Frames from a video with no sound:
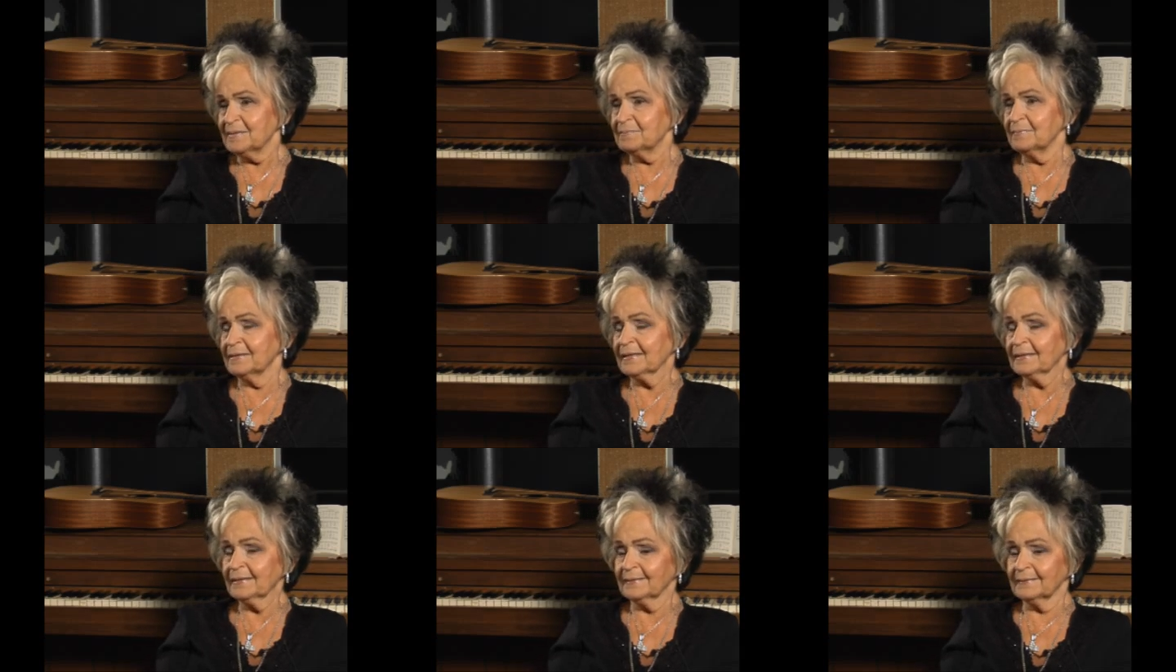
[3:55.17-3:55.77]

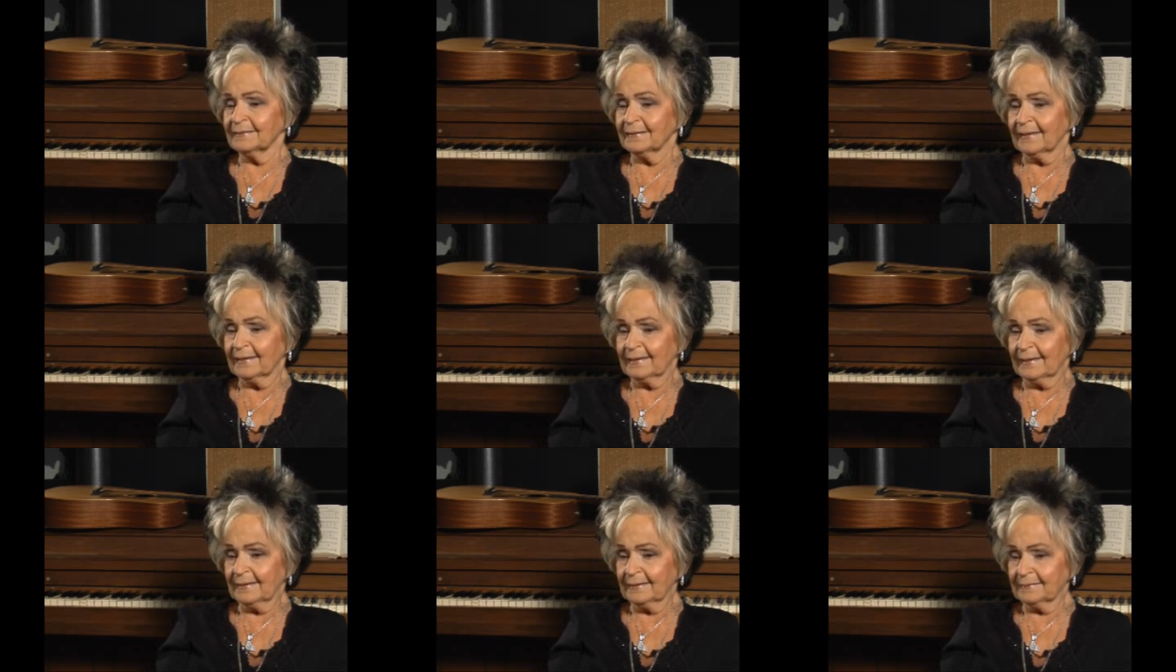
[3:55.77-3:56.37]
But
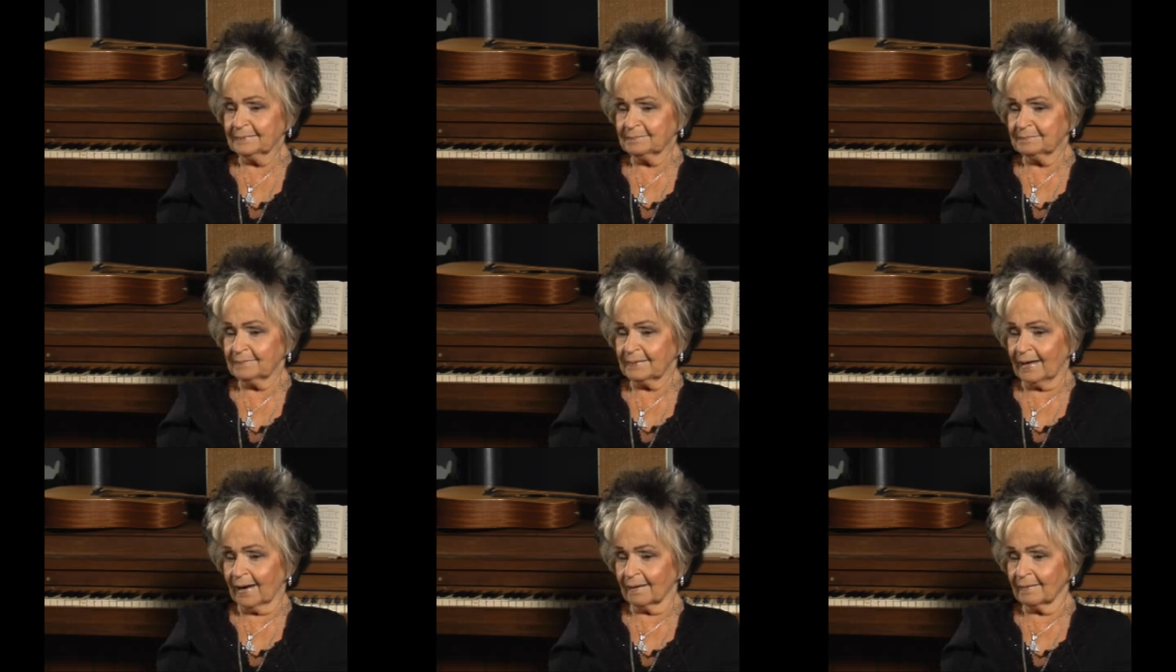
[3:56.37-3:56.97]

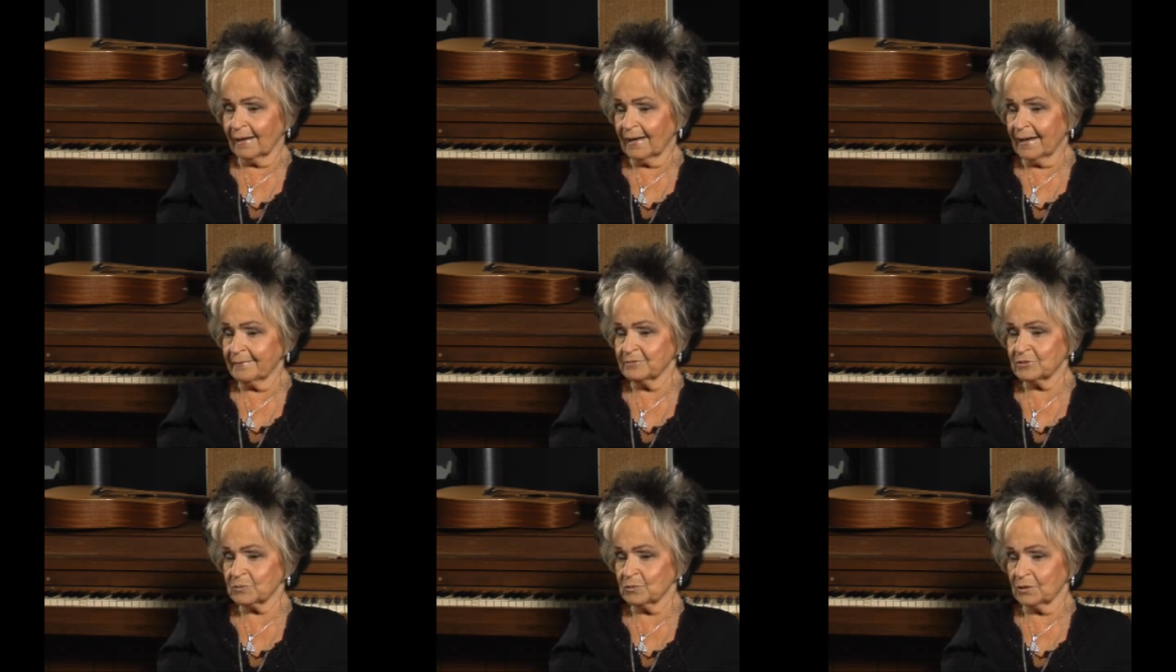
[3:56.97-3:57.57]
our
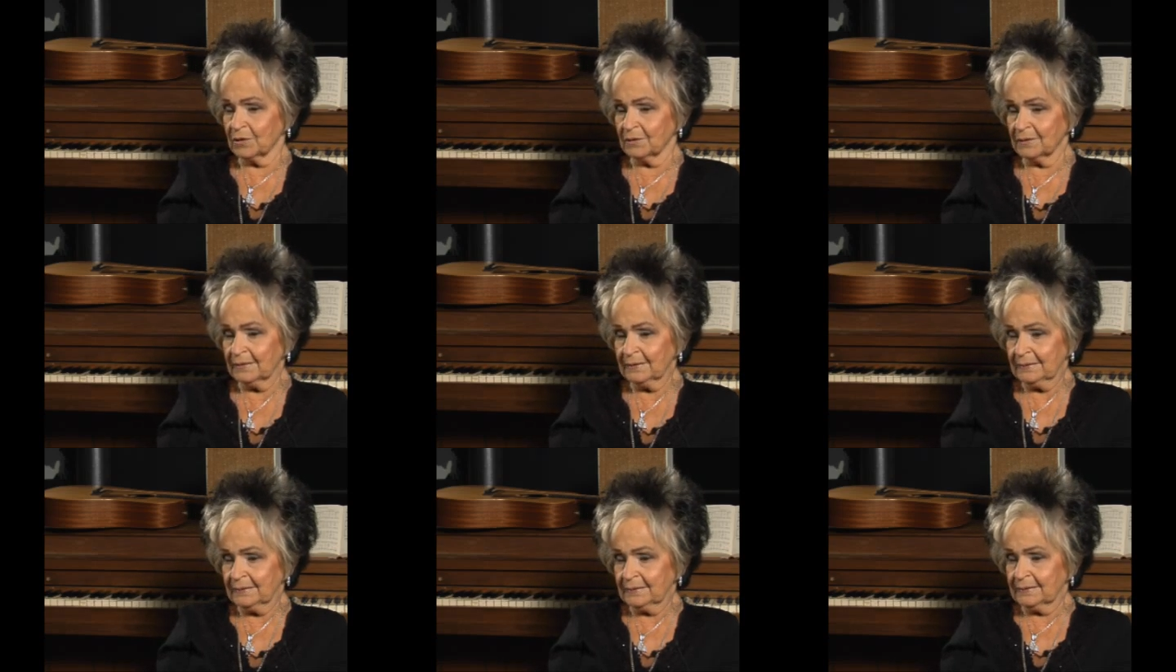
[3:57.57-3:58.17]
lives were
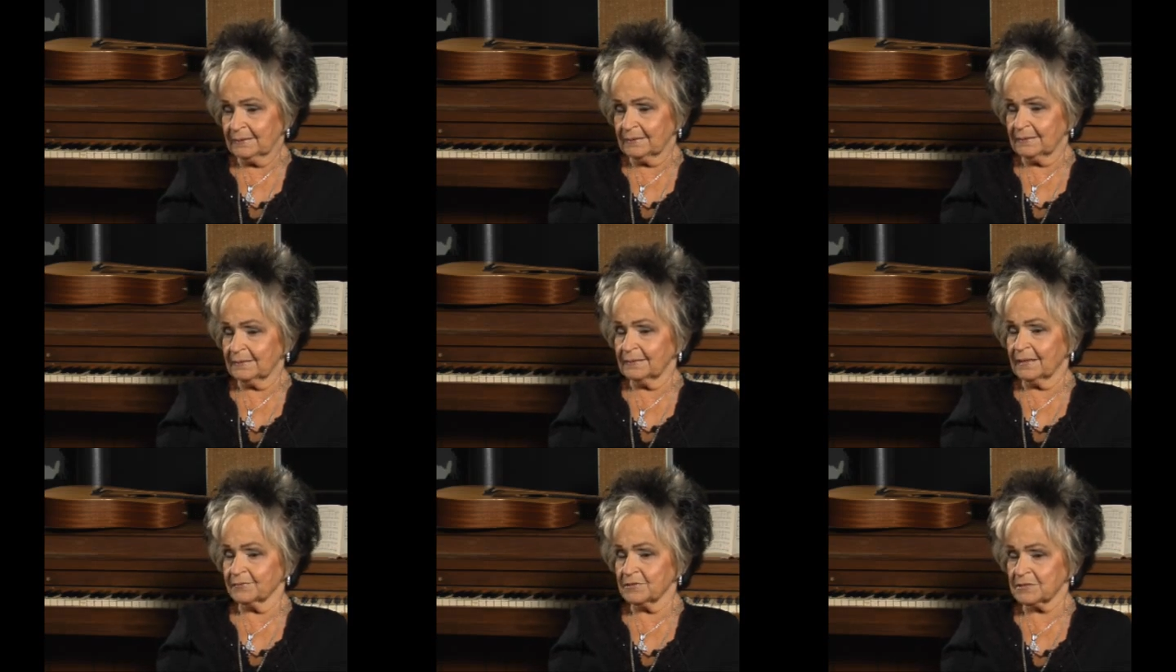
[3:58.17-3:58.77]

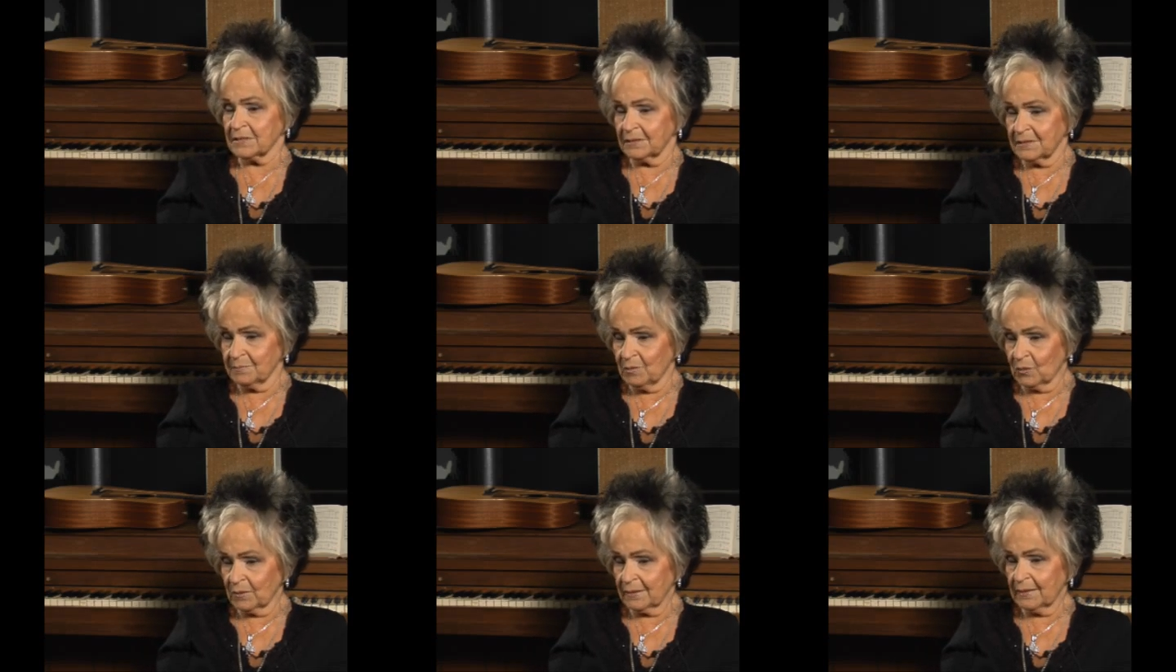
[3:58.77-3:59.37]
every Sunday
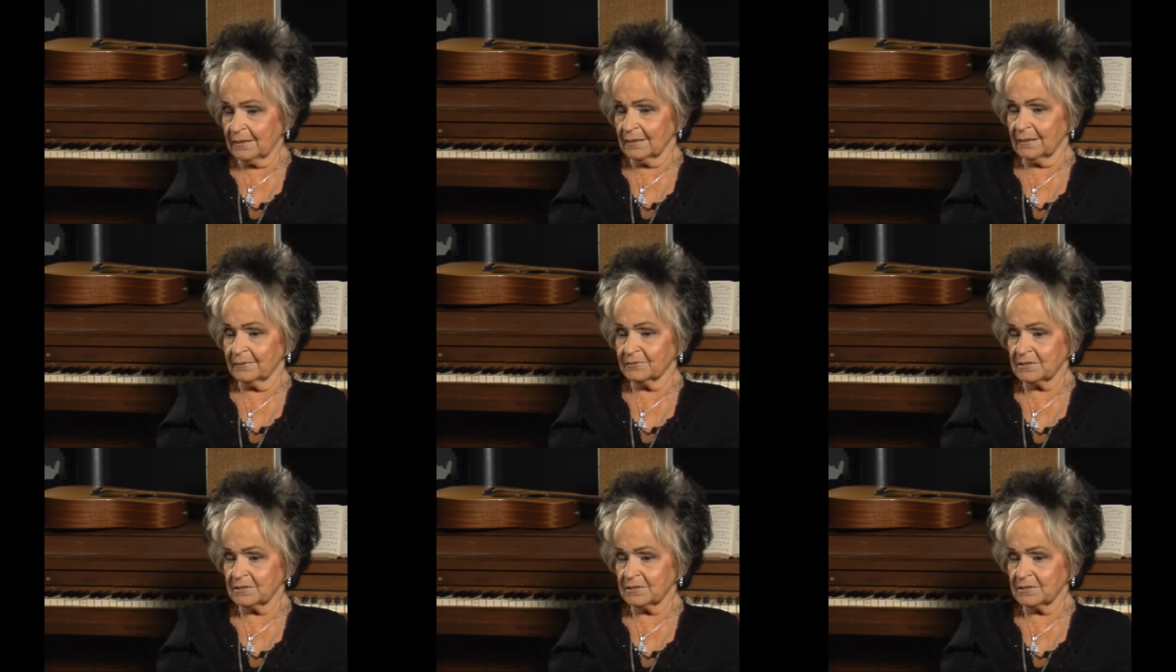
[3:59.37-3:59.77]
morning, every